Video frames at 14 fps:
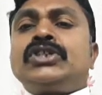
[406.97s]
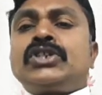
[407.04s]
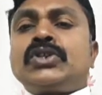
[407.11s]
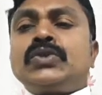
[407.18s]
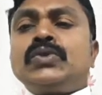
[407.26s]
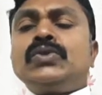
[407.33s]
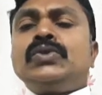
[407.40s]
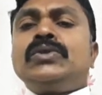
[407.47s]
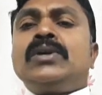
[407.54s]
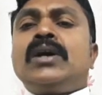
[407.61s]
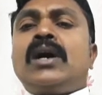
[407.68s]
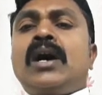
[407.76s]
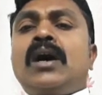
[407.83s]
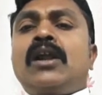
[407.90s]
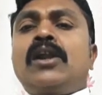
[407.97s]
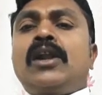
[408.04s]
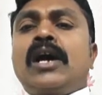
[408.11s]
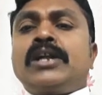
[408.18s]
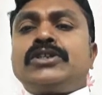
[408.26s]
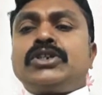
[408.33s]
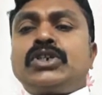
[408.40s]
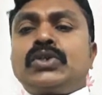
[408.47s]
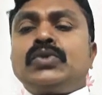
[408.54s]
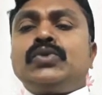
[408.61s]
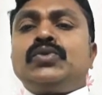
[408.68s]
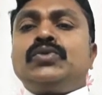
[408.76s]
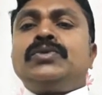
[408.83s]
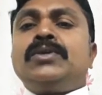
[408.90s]
true or not
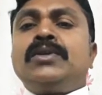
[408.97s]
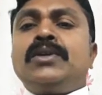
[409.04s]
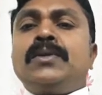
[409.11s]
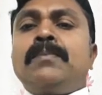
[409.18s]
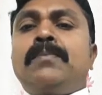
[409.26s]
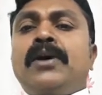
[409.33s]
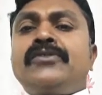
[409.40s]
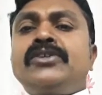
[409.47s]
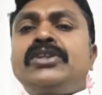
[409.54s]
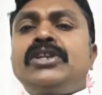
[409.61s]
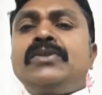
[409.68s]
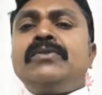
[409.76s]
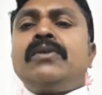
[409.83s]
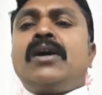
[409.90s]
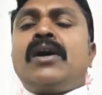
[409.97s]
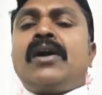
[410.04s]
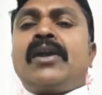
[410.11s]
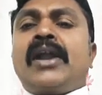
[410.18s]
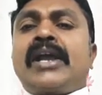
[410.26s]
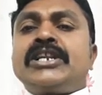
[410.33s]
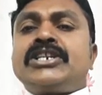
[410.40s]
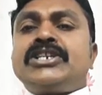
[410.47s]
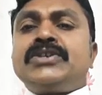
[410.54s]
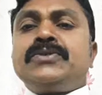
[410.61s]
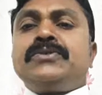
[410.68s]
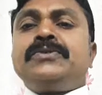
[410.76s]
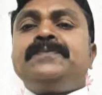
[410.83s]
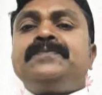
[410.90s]
true, positive or
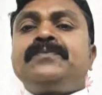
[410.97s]
negative,